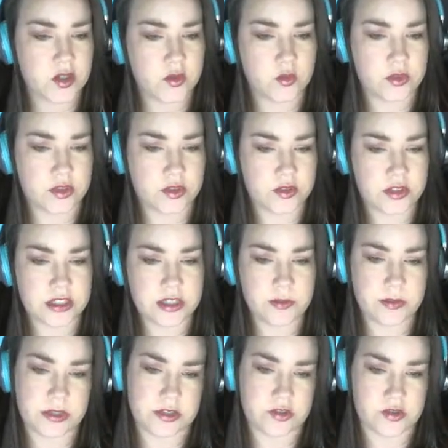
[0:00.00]
When you look at
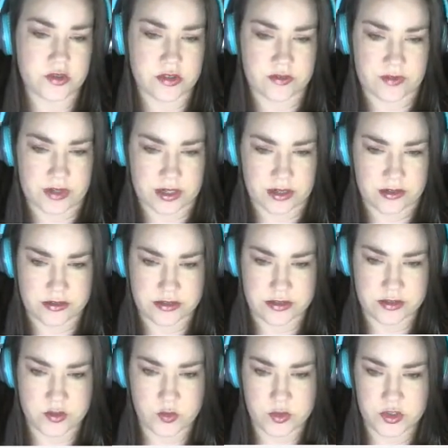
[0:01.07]
pictures of
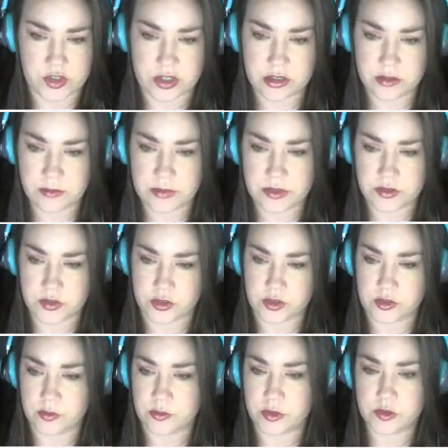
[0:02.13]
houses, which element are
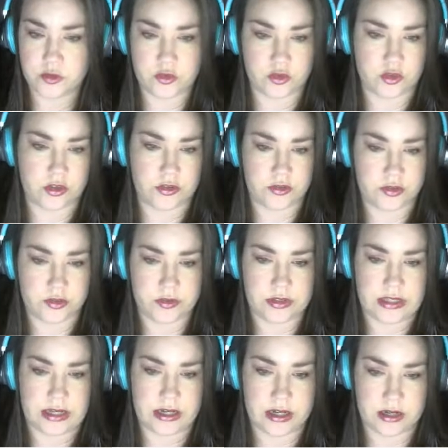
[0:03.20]
you most drawn to in the
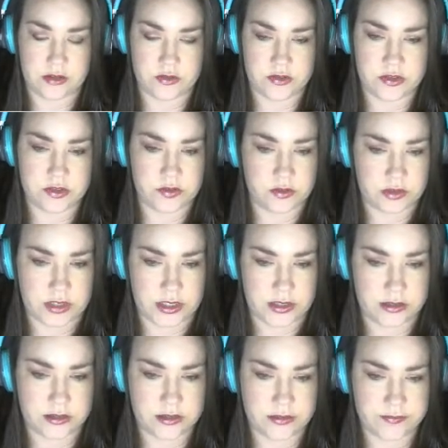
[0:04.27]
house you
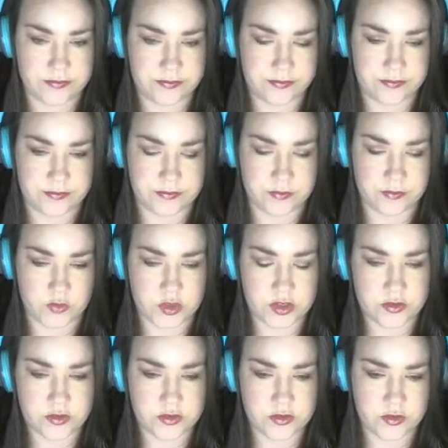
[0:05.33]
like?
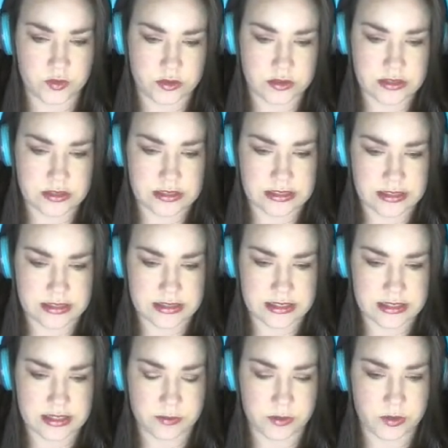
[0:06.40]
Windows, doors,
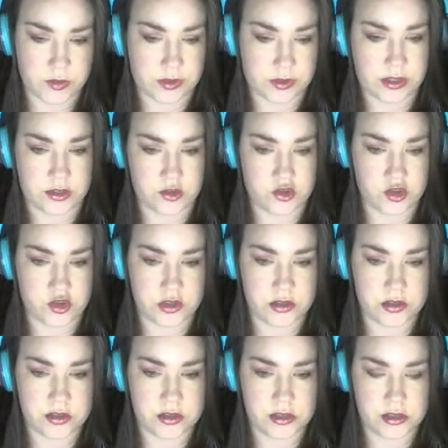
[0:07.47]
landscape, location.